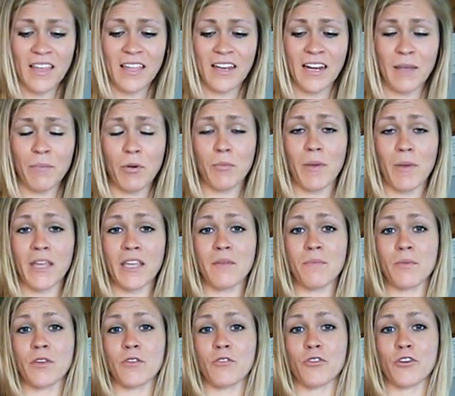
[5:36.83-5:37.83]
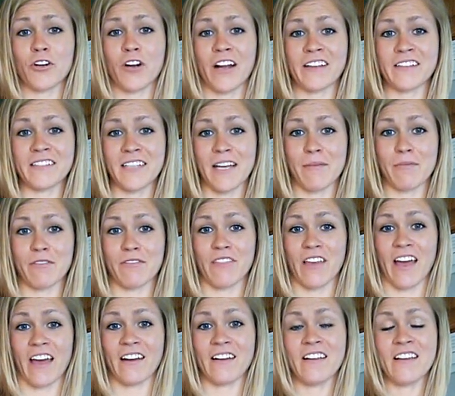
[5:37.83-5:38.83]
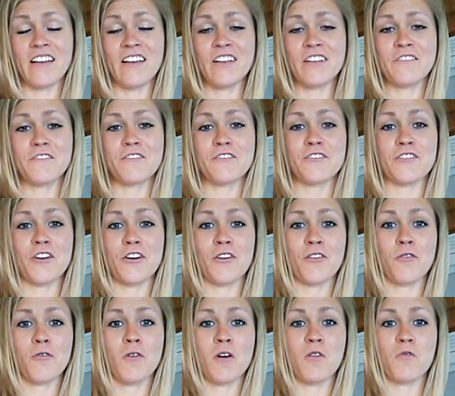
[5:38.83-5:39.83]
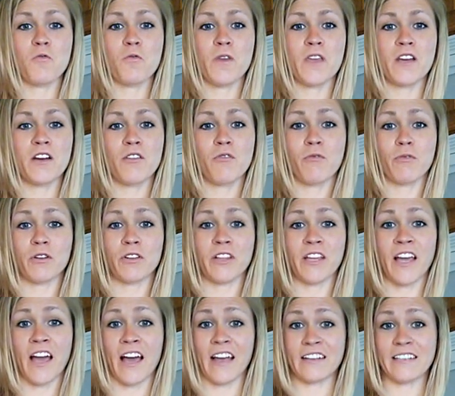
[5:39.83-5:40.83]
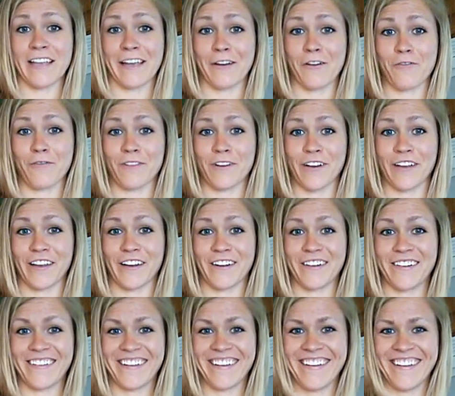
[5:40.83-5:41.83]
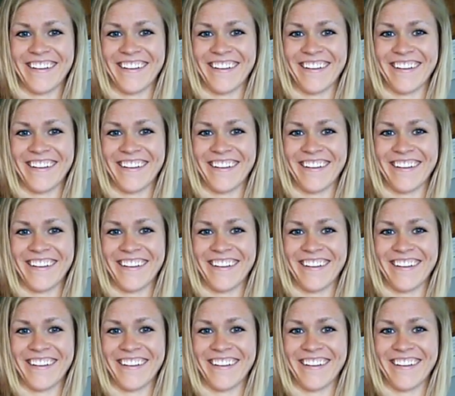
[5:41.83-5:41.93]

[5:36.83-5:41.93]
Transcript: and I put my computer on top of that. So we are really high tech over here.